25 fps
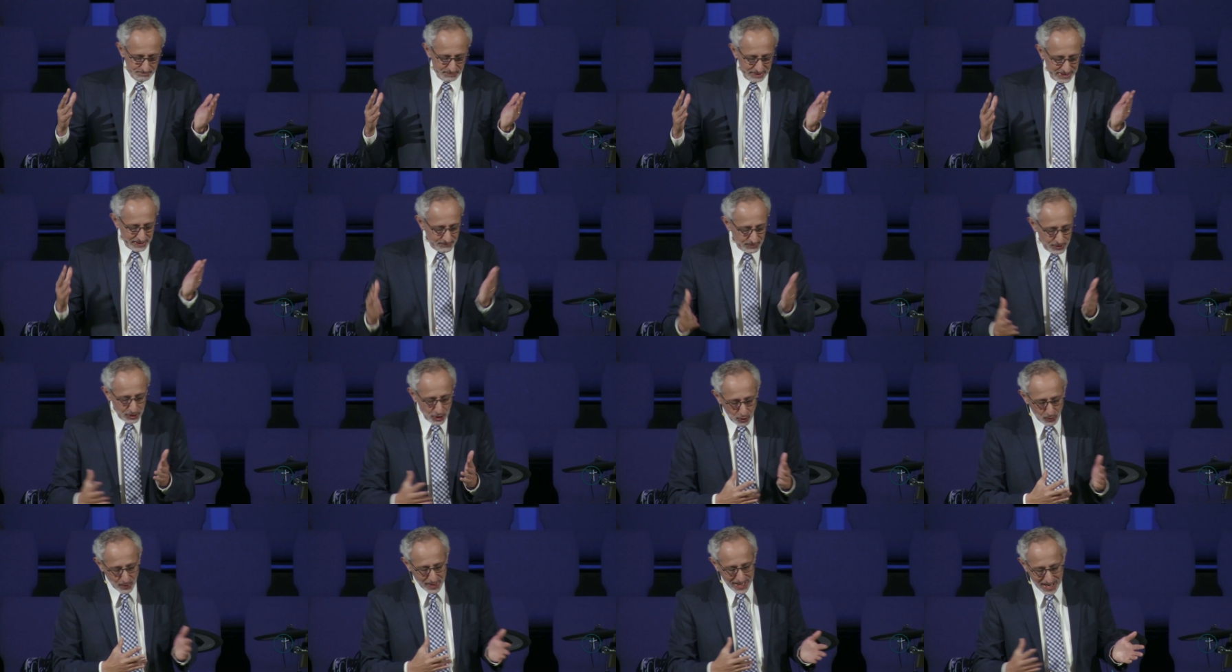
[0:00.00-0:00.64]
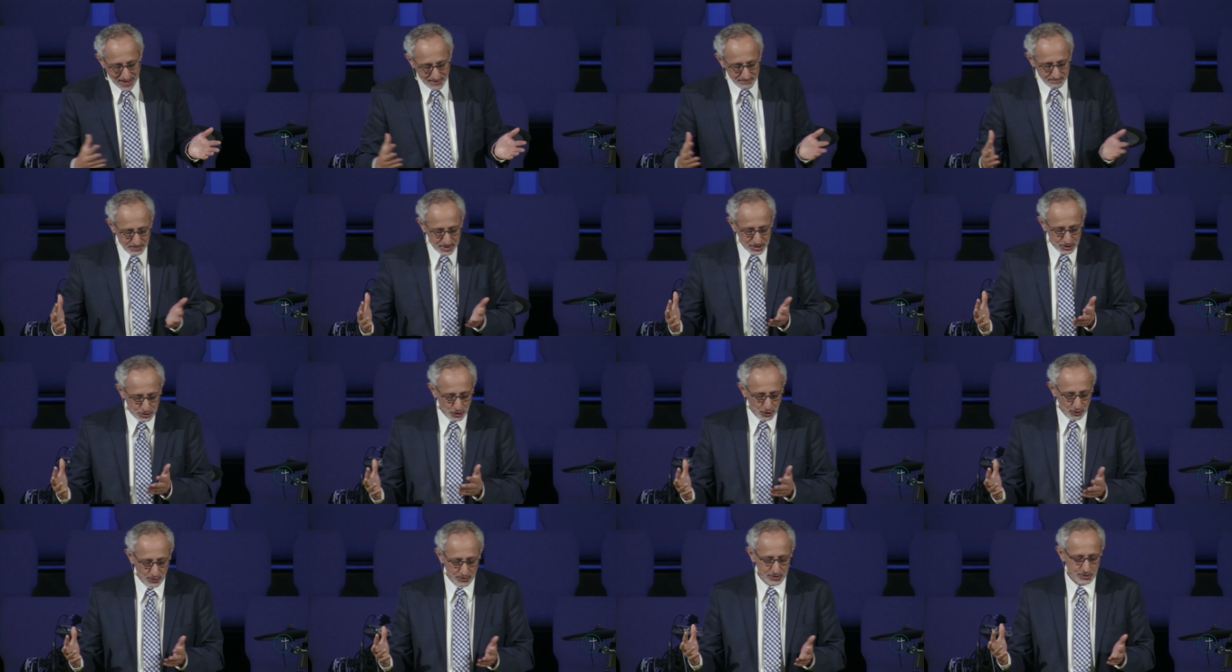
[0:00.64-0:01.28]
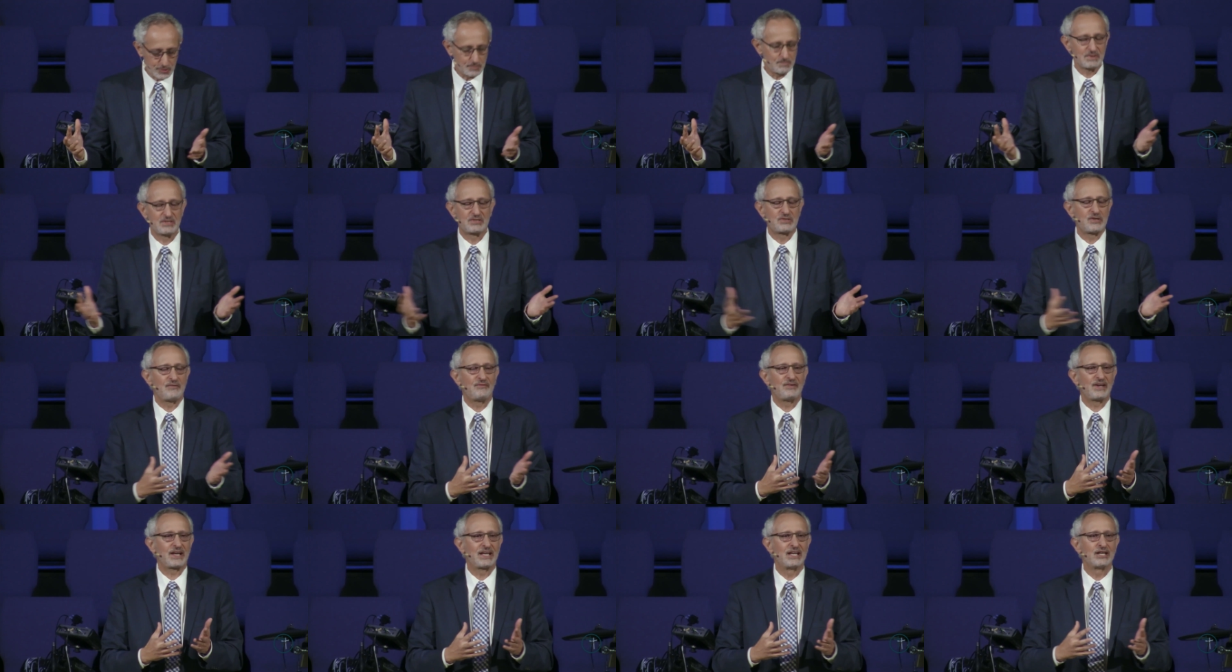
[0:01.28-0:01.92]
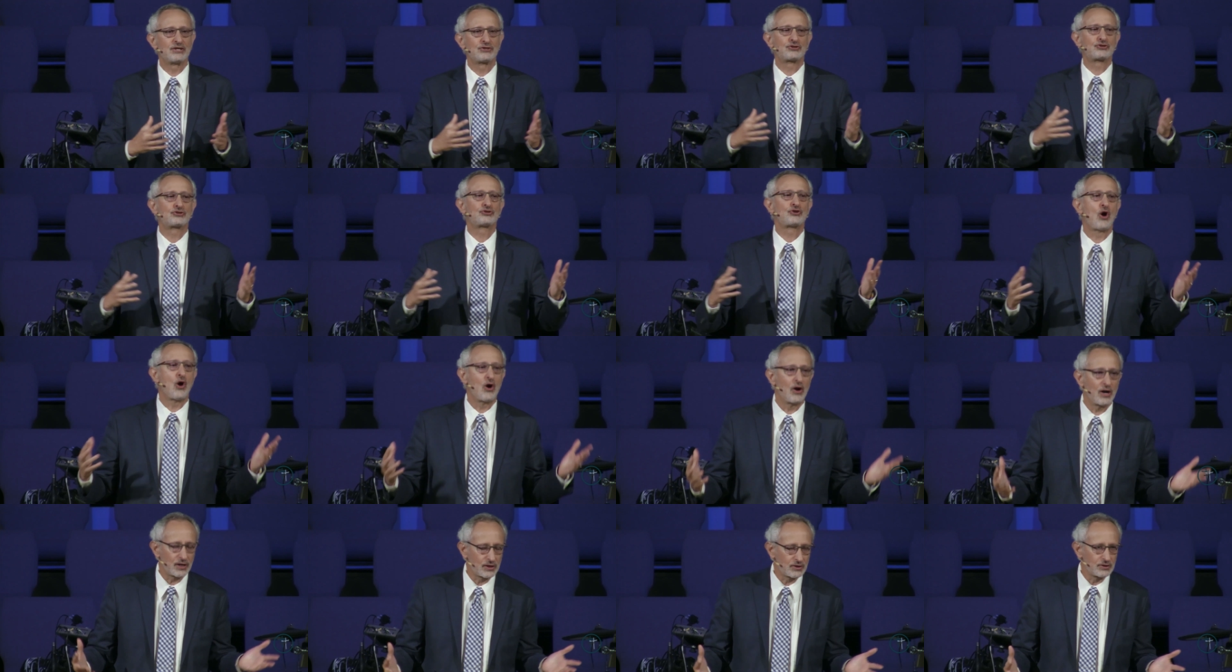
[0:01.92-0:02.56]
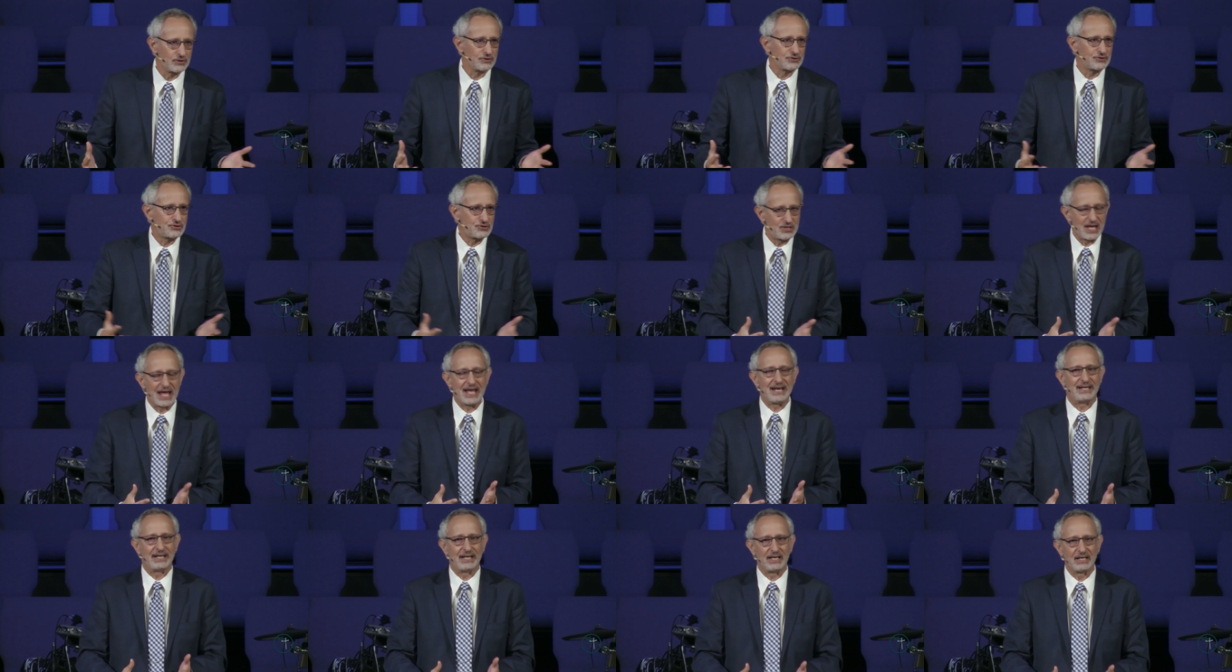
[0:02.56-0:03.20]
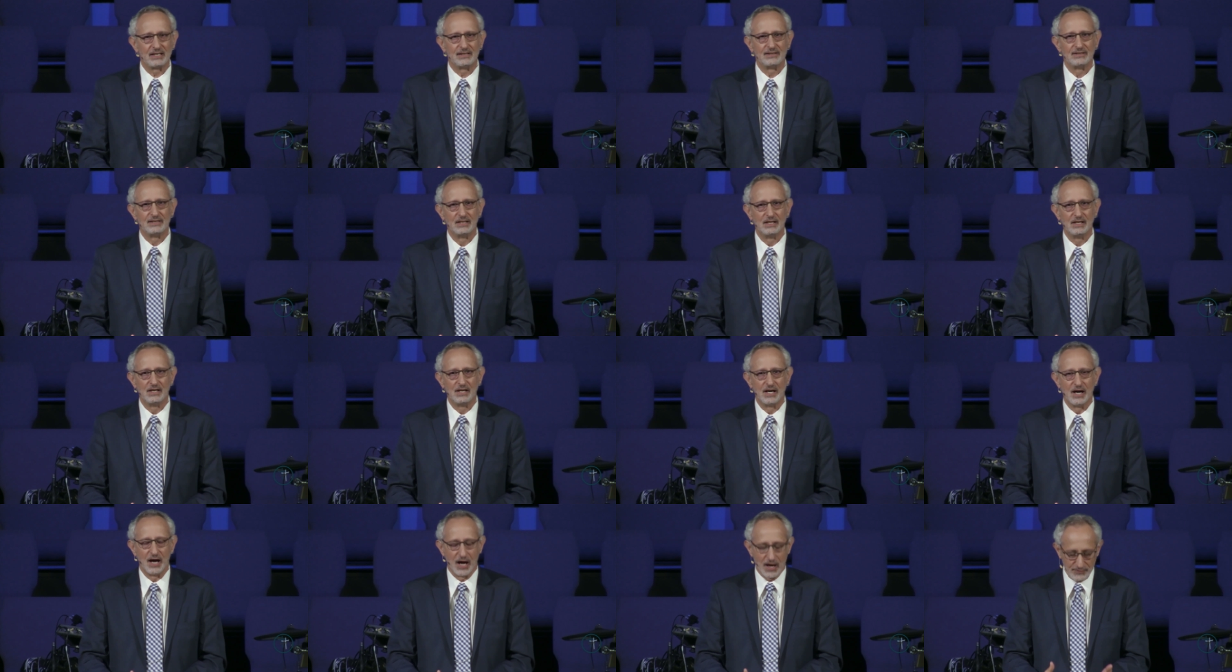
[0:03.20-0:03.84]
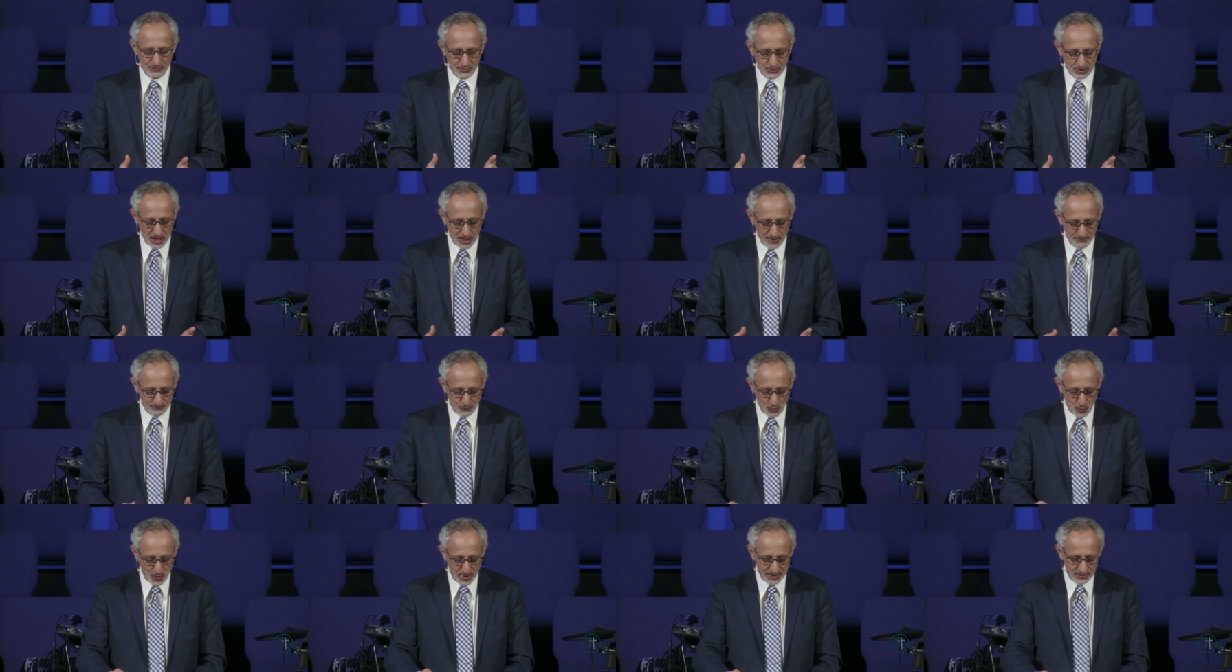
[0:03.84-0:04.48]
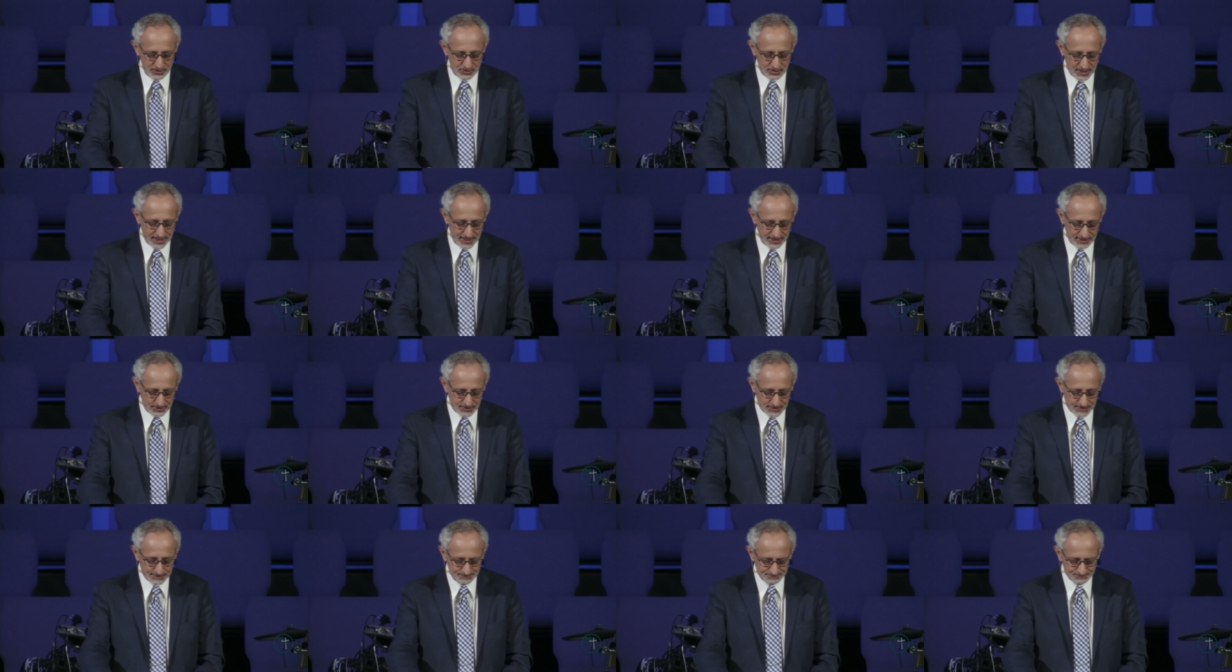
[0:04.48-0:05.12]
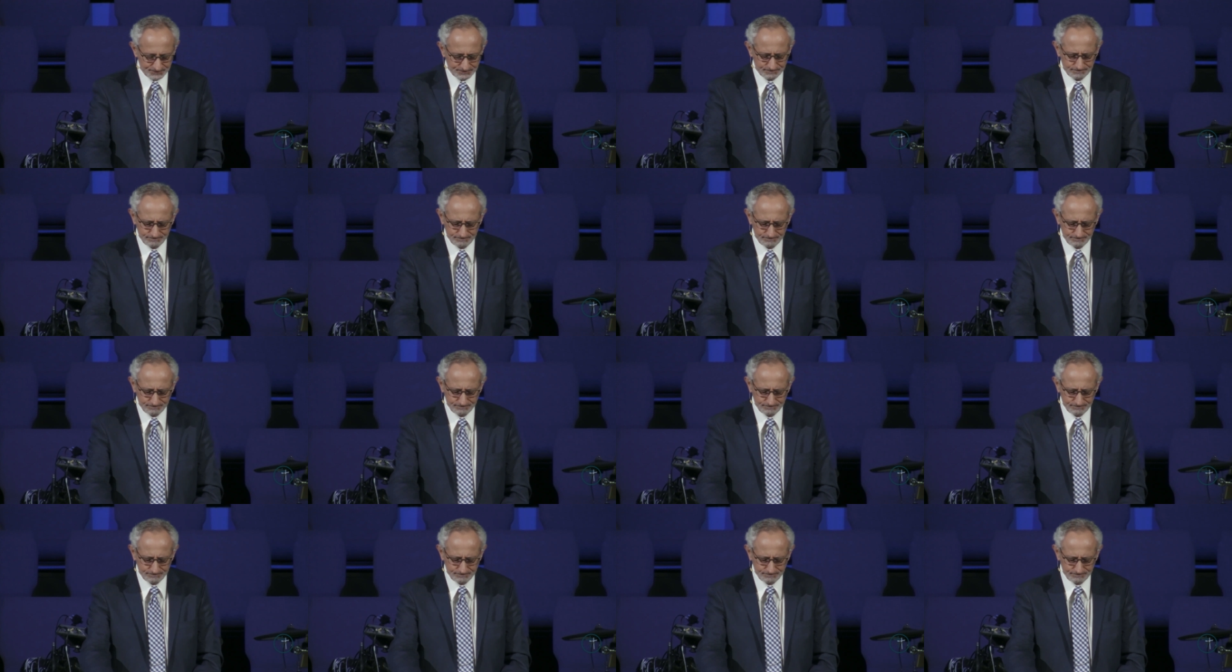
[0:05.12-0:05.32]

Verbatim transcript: But even though we haven't been told the specific historical setting of Psalm 46,